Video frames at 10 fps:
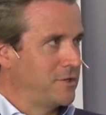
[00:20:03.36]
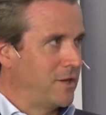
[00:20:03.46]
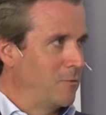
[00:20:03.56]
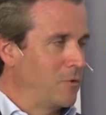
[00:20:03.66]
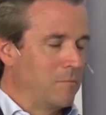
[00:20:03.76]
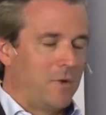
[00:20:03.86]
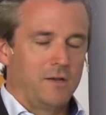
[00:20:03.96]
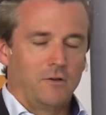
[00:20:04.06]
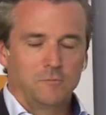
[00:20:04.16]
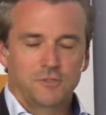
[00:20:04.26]
Delaware, my
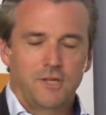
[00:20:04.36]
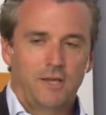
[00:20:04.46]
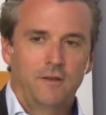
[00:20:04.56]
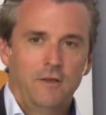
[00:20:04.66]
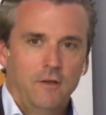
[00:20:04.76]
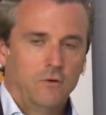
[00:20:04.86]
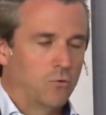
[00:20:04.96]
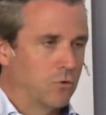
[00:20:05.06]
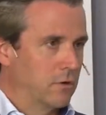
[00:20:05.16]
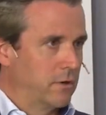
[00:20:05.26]
home state,
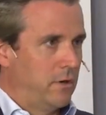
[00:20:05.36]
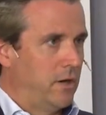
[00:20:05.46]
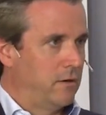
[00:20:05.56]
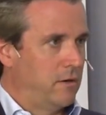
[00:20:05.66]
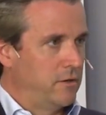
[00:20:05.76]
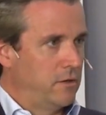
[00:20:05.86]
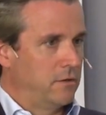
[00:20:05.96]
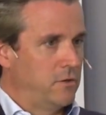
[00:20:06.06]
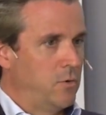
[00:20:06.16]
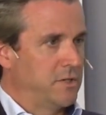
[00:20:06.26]
or uh, a
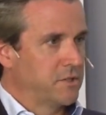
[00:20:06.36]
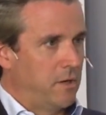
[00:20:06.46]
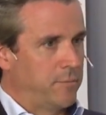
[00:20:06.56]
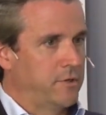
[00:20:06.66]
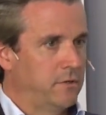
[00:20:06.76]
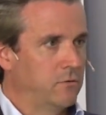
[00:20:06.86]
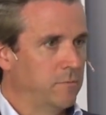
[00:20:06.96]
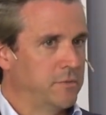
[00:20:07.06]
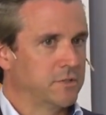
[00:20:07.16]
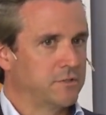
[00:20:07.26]
U.S. company doing
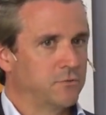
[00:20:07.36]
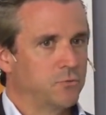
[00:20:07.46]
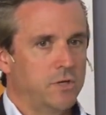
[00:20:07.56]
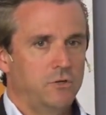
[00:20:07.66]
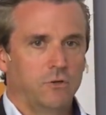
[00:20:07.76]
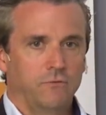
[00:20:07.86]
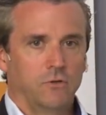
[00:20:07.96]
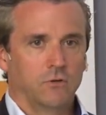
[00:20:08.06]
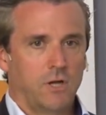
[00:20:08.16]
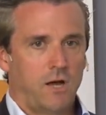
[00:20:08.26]
business in Sweden, you can
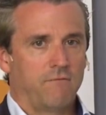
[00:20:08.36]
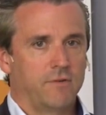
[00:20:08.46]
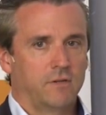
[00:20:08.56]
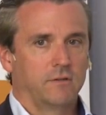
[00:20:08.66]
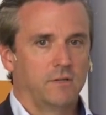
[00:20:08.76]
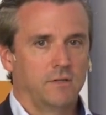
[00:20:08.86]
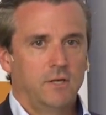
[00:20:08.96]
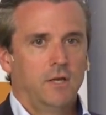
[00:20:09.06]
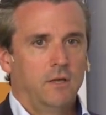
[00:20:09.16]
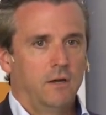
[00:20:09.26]
feel confident that
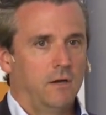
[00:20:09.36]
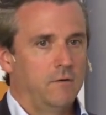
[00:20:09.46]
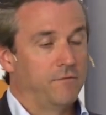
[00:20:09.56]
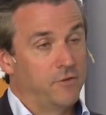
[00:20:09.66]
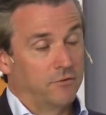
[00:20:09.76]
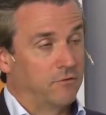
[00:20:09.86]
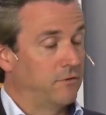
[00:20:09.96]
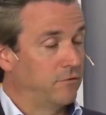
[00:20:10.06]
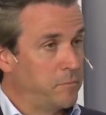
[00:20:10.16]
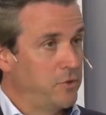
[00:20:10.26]
uh, if there's a
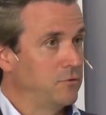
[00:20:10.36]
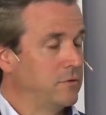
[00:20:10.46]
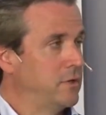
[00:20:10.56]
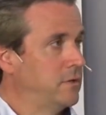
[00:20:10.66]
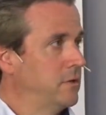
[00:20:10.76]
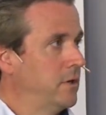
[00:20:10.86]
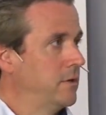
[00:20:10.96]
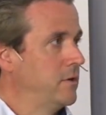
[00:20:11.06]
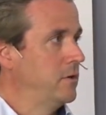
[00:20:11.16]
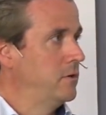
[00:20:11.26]
dispute, that uh,
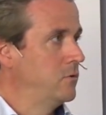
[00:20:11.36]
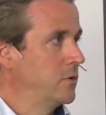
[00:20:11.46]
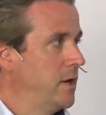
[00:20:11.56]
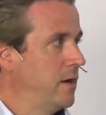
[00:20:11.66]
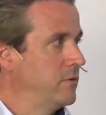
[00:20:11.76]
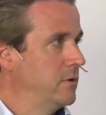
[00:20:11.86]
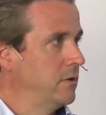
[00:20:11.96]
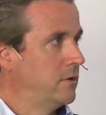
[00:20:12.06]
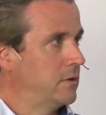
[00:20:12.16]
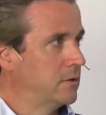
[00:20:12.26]
you can have
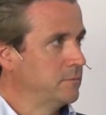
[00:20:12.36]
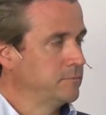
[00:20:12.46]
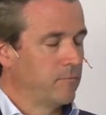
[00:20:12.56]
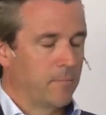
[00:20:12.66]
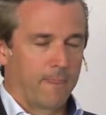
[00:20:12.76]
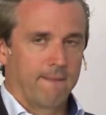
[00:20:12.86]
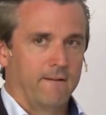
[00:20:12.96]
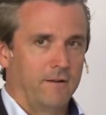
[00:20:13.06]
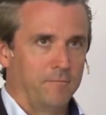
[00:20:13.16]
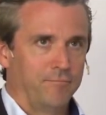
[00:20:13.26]
a,
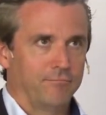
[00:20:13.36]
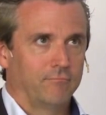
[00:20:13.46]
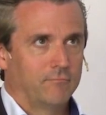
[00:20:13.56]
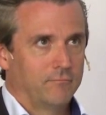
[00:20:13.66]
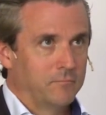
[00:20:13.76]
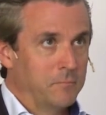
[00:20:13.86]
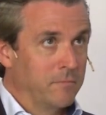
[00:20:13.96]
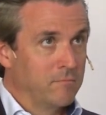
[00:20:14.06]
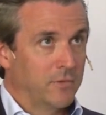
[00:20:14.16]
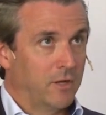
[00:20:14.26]
um,
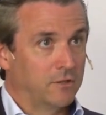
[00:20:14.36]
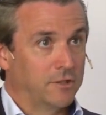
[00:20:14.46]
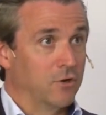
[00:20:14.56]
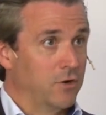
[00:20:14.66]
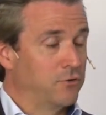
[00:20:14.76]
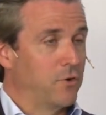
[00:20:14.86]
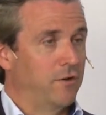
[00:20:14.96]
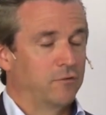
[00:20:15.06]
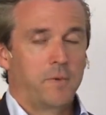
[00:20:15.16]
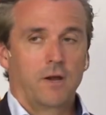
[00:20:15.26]
a clear and
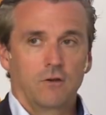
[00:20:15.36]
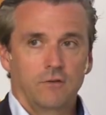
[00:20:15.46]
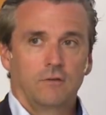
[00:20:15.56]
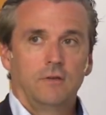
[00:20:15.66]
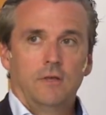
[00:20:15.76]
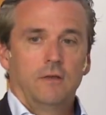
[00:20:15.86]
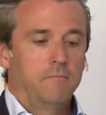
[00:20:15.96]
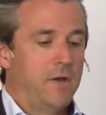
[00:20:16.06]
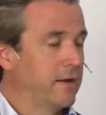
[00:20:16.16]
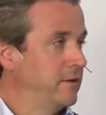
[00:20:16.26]
transparent
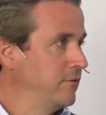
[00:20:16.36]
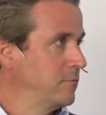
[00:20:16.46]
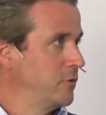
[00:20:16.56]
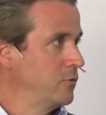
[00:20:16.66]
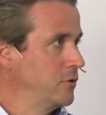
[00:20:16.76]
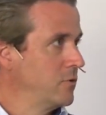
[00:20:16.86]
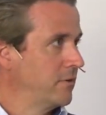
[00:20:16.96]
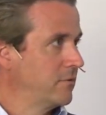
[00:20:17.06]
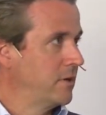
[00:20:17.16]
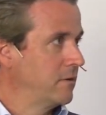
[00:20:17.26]
mechanism to
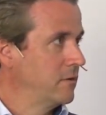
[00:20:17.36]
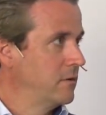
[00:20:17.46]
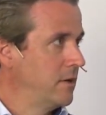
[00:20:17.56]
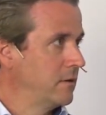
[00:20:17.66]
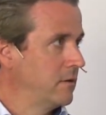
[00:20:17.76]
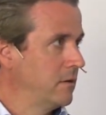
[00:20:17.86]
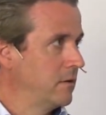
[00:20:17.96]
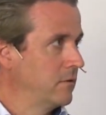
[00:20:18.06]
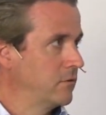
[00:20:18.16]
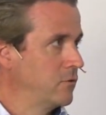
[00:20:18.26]
address that, that uh,
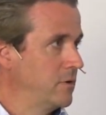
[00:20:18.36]
suit.